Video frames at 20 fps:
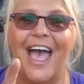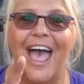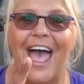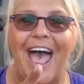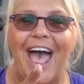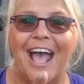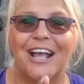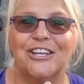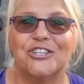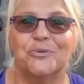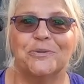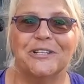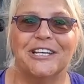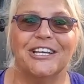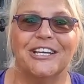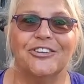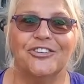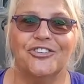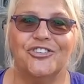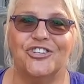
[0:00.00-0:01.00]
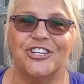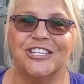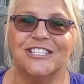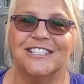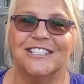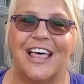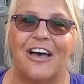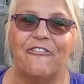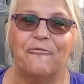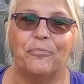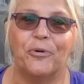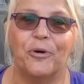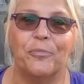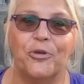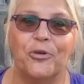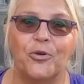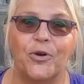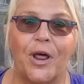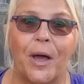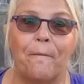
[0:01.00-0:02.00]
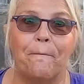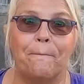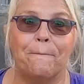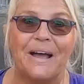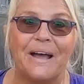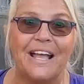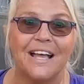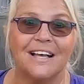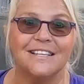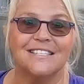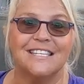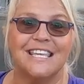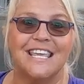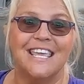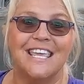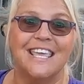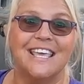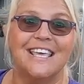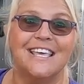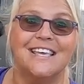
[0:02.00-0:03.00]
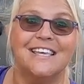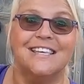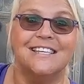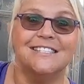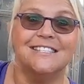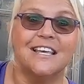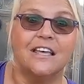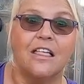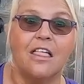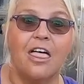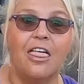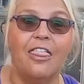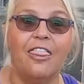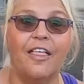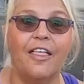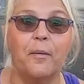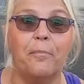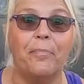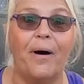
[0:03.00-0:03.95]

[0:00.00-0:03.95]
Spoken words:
actually just left Bermuda because he is the